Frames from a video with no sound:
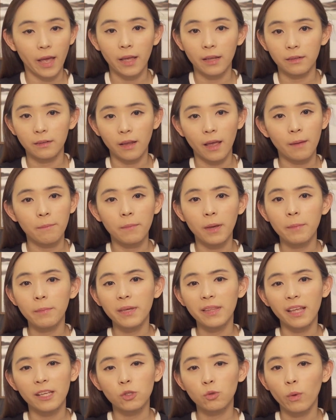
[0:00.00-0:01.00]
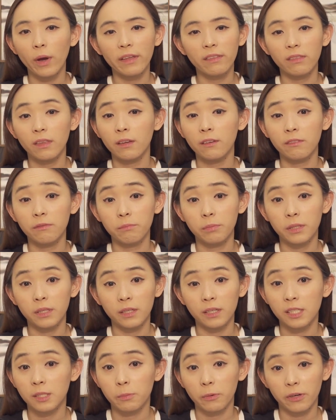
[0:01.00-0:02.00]
and maybe that's why they've
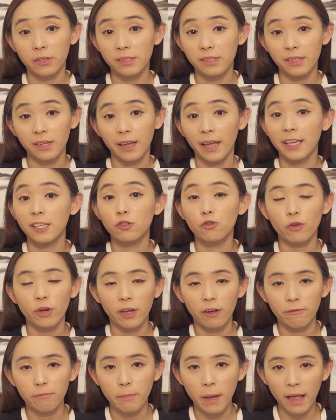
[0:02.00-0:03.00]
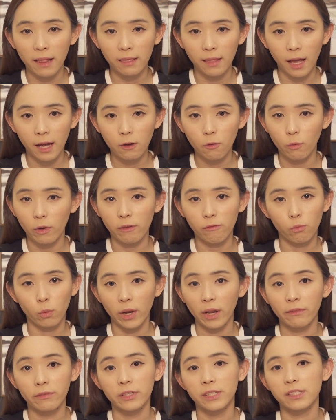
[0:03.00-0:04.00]
been experiencing a string of bad luck with
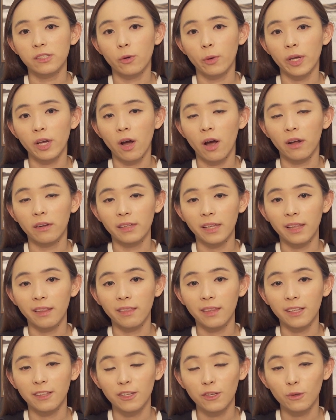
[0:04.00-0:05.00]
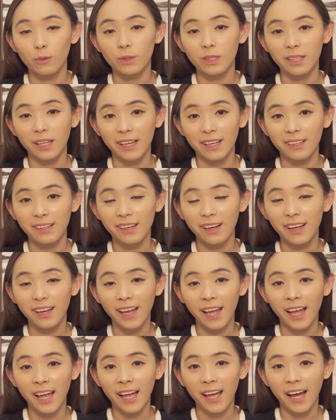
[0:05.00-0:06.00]
whatever is going on in the news
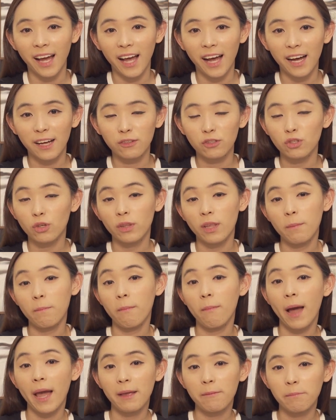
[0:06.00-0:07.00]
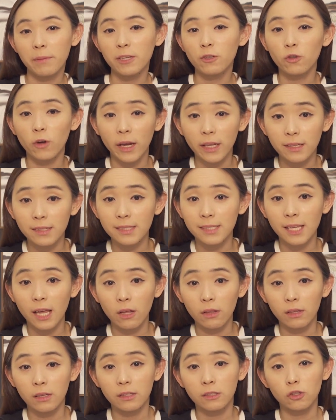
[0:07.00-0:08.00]
lately. So they might be trying to
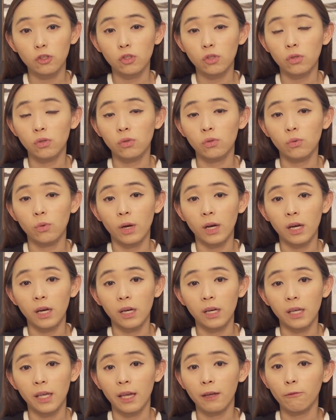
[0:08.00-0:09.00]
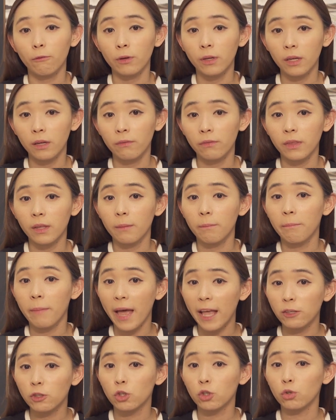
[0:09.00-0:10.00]
sell this to get rid of the
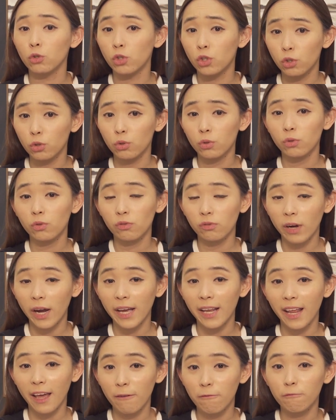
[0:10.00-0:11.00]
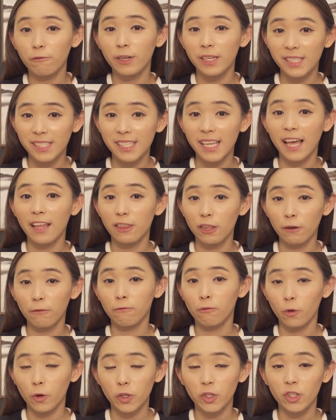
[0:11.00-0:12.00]
bad juju, right? And reset their
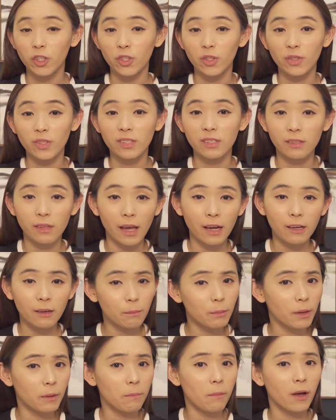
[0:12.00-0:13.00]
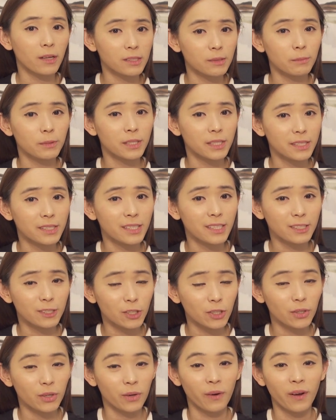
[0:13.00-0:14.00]
fortunes. That could be a possibility
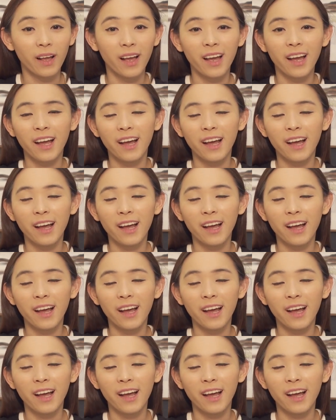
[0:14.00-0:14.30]
too.